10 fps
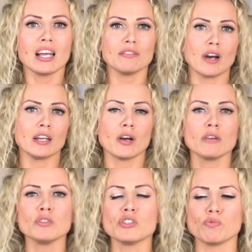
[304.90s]
I
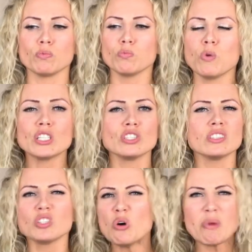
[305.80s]
was watching
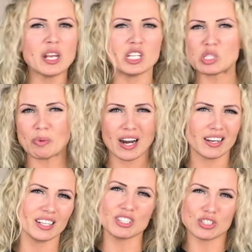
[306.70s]
so many
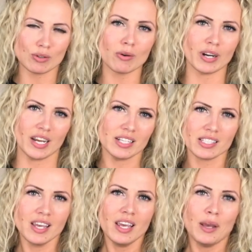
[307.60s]
inspiring
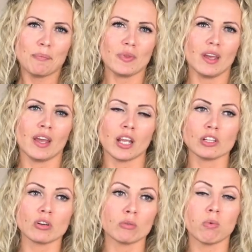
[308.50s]
stories. And I
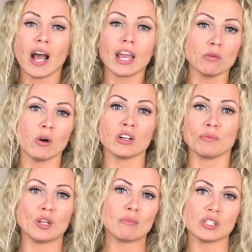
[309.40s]
thought, why one
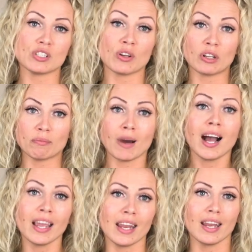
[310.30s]
of them is not
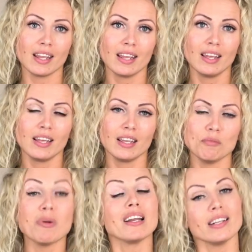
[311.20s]
mine?
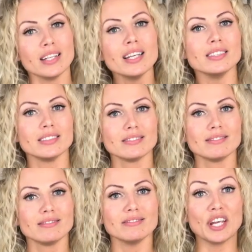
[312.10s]
But it is.
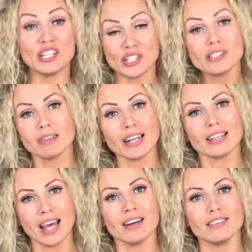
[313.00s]
It is right
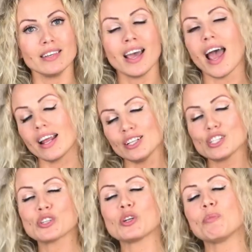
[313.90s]
now. And
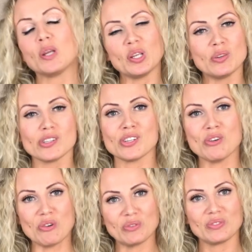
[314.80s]
it could be you
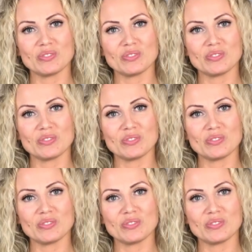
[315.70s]
too.